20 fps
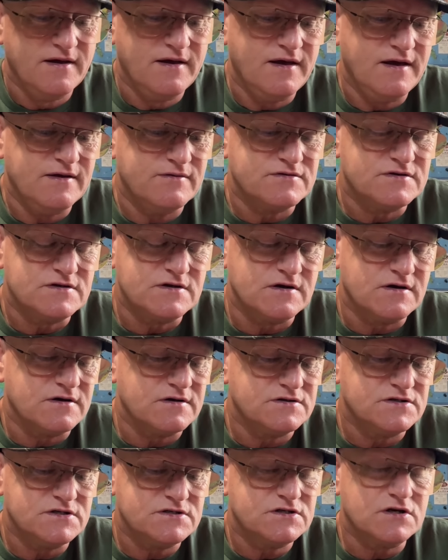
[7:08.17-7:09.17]
It was
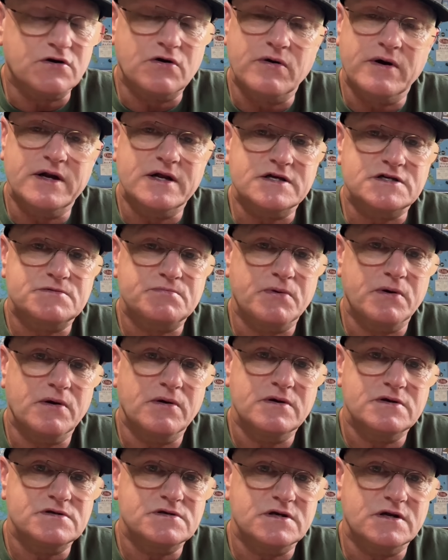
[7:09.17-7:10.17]
just a great
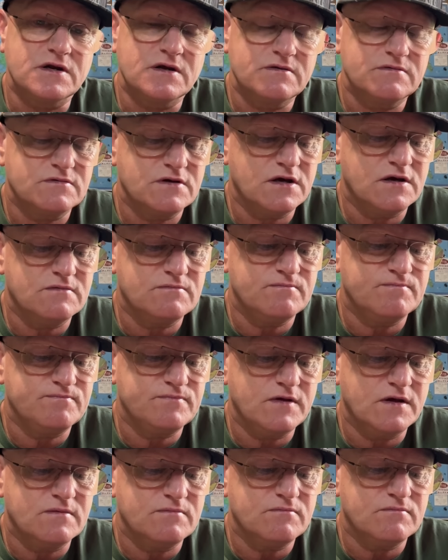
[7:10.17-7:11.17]
experience, and
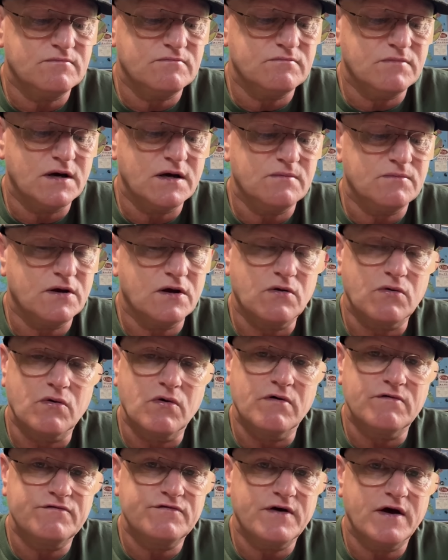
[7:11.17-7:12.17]
it made me
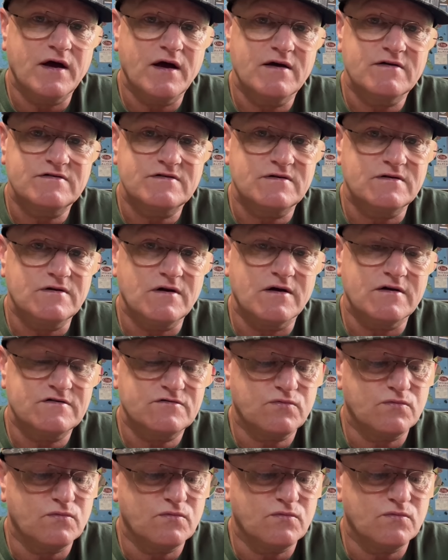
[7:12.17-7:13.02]
grow up fast. You know,